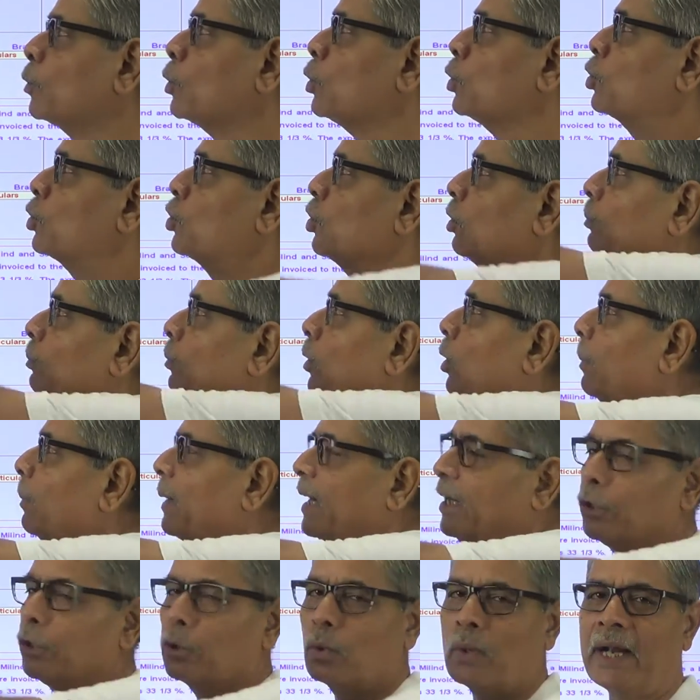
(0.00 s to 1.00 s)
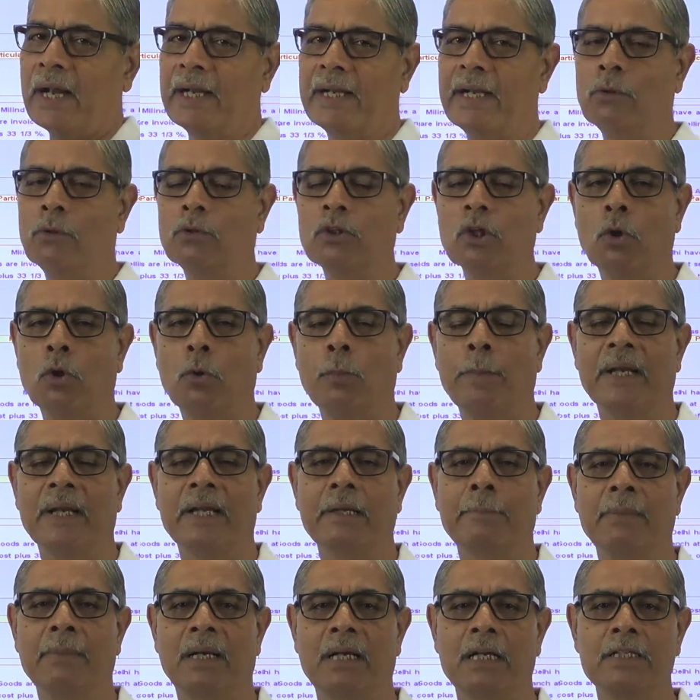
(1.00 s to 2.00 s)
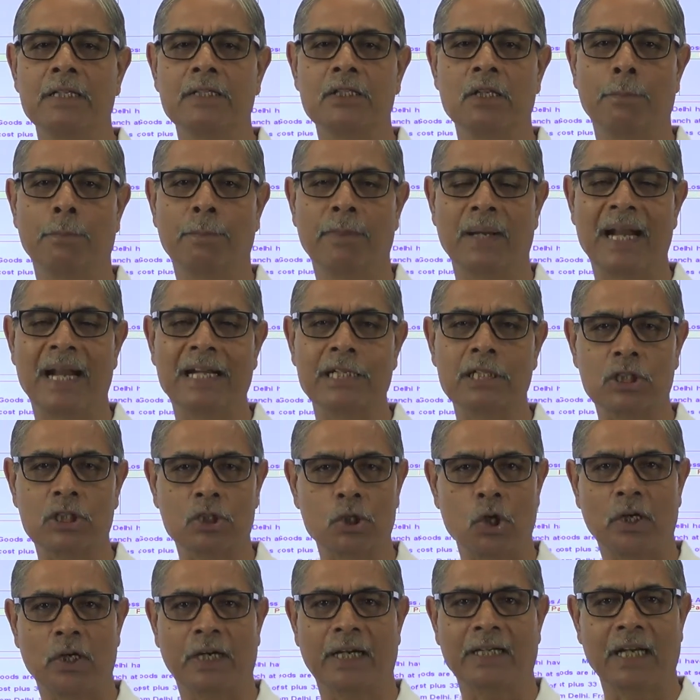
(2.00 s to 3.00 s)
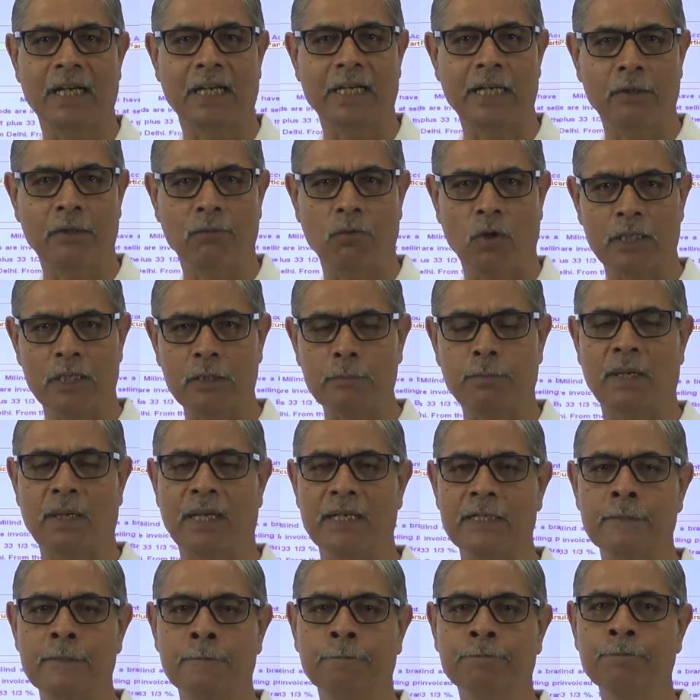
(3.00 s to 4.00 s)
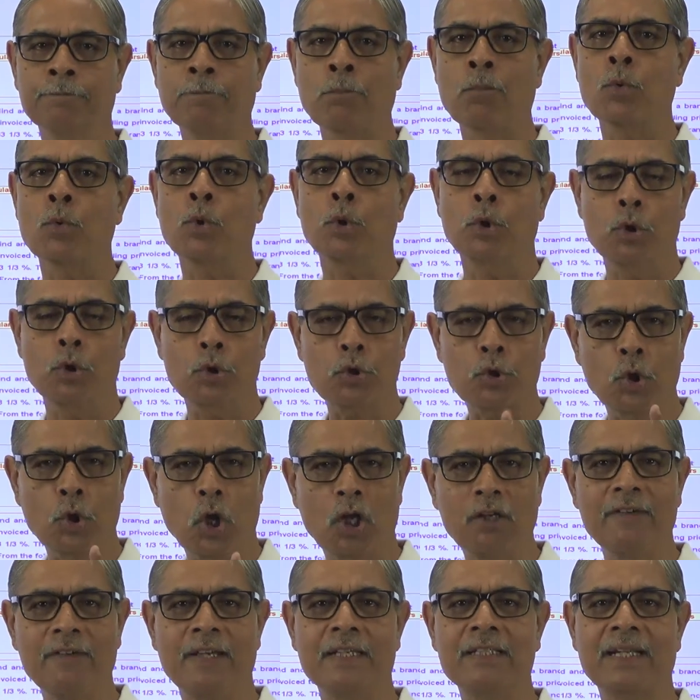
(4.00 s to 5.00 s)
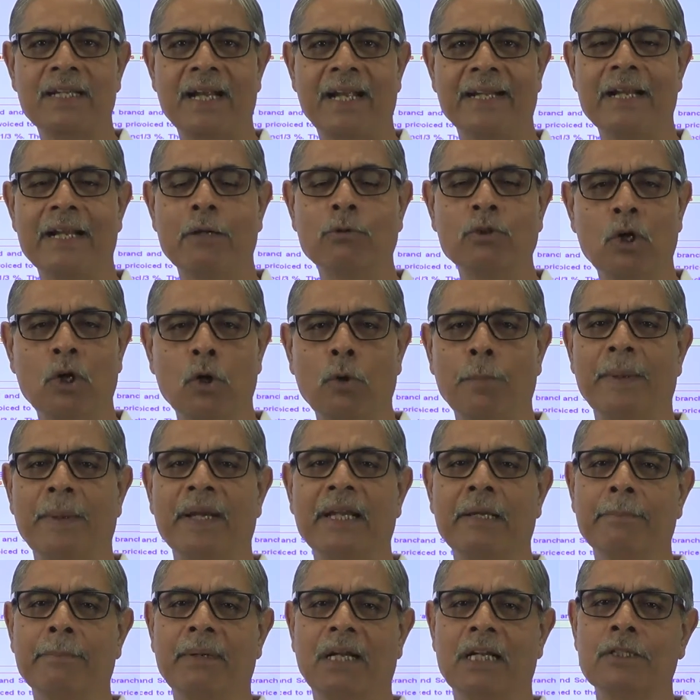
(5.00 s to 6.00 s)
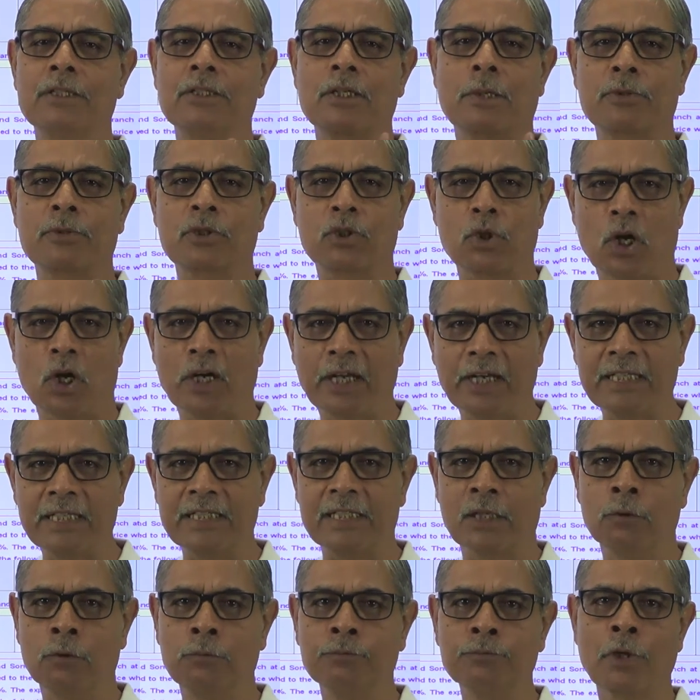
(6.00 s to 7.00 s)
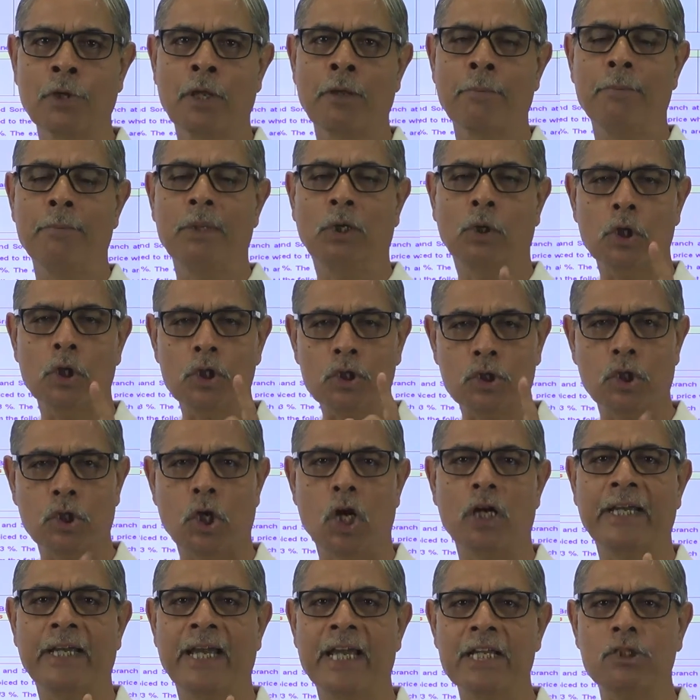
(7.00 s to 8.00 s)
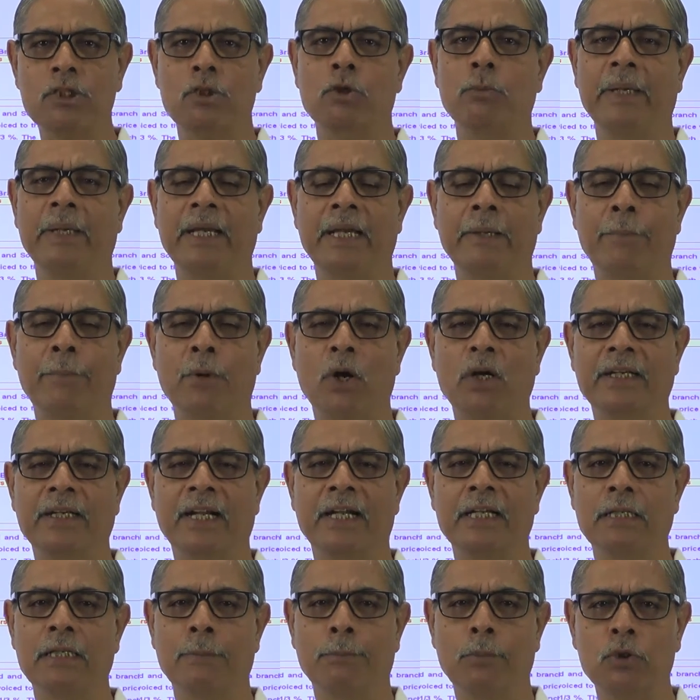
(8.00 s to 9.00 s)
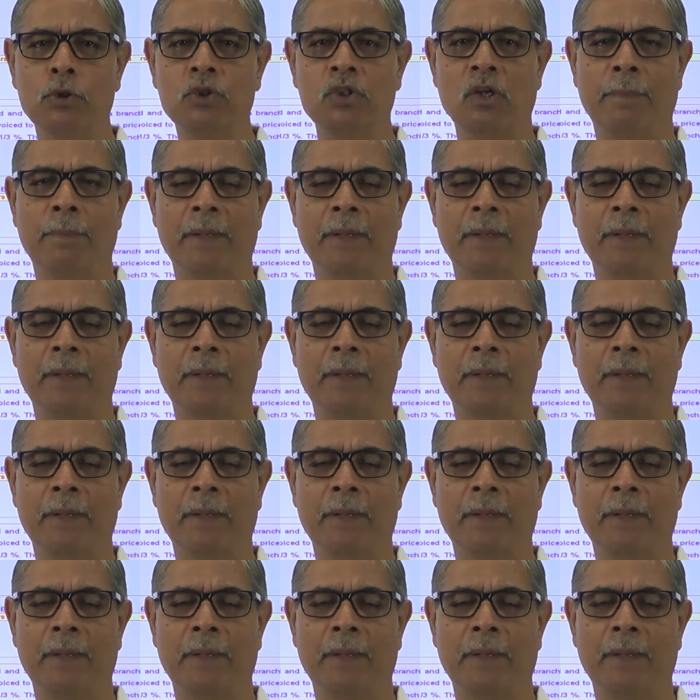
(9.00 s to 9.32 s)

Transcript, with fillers: So moment you write down the opening balance of branch stock at an invoice price, you should always write down the opening balance of stock reserve because stock has to be reported in the books of